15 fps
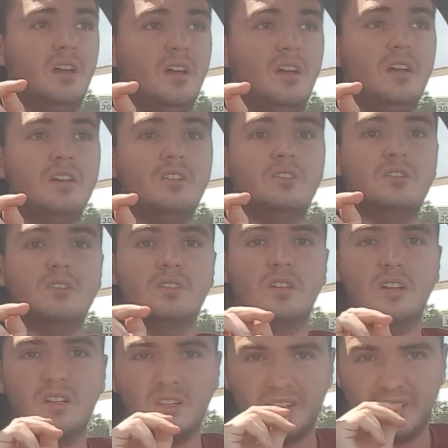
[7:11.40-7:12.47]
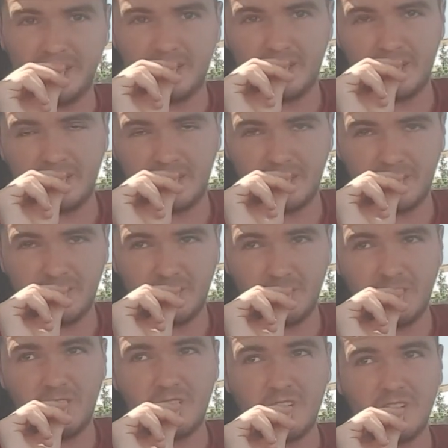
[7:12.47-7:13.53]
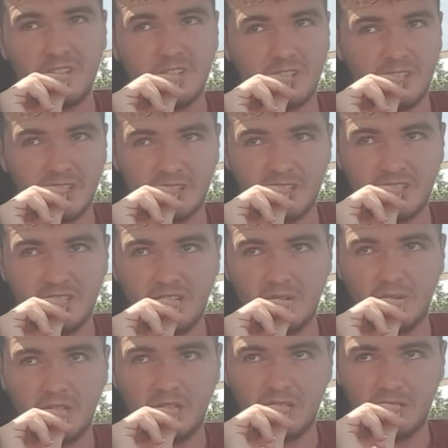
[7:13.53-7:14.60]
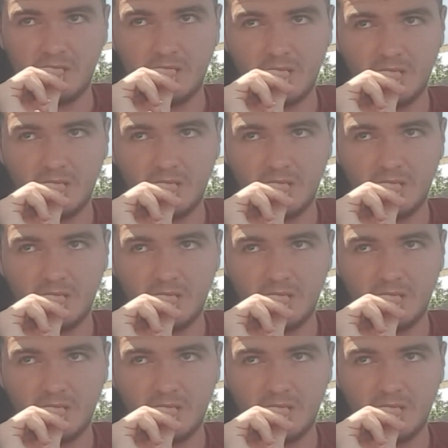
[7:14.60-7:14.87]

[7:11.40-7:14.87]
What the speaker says: I actually kind of liked it. I kind of liked it that way.